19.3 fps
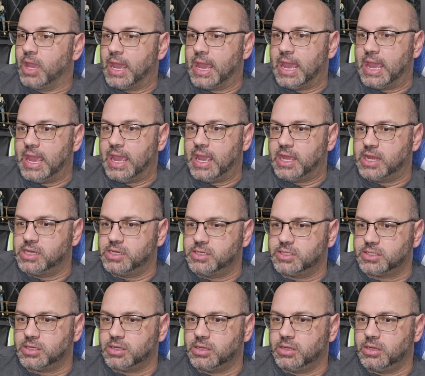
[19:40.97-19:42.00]

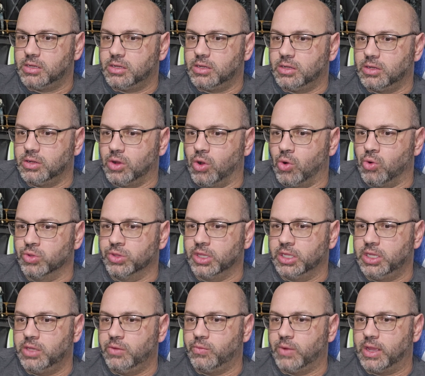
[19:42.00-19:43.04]
And
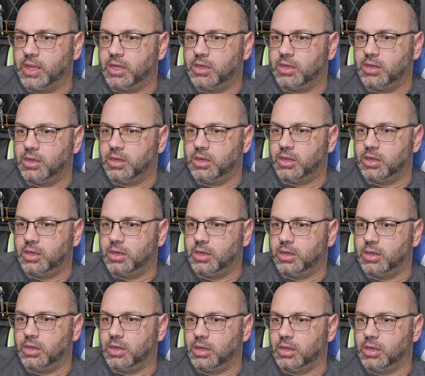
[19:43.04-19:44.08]
only when
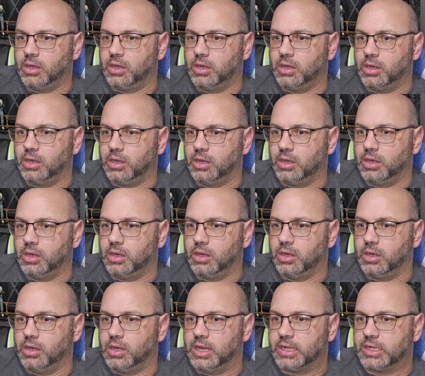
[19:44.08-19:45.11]

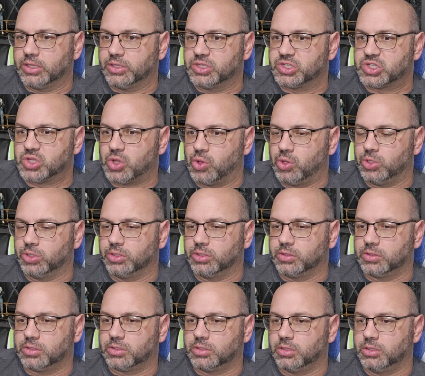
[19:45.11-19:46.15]
Nicholas Hoult
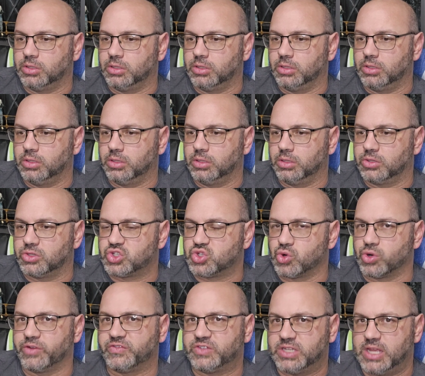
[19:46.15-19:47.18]

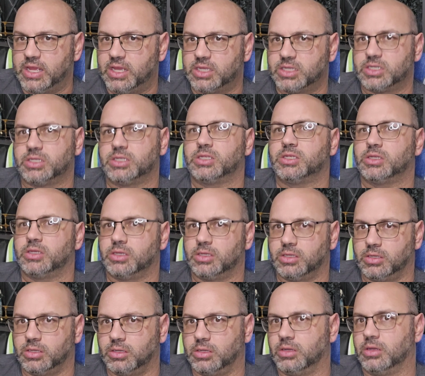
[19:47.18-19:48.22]
sort of takes
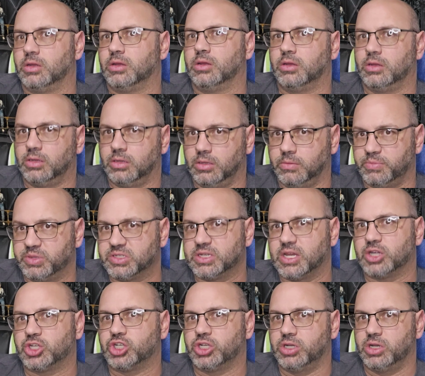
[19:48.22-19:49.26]

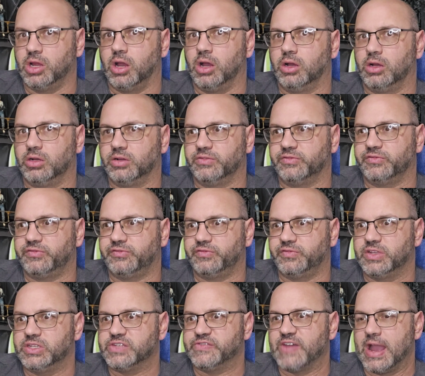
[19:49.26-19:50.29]
possession of
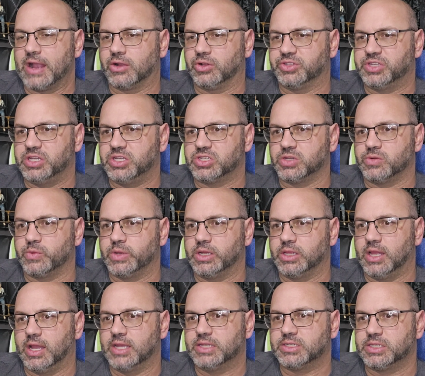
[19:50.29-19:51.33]
his faculties and
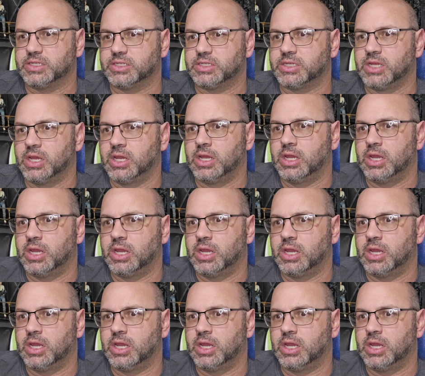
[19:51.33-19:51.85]
realizes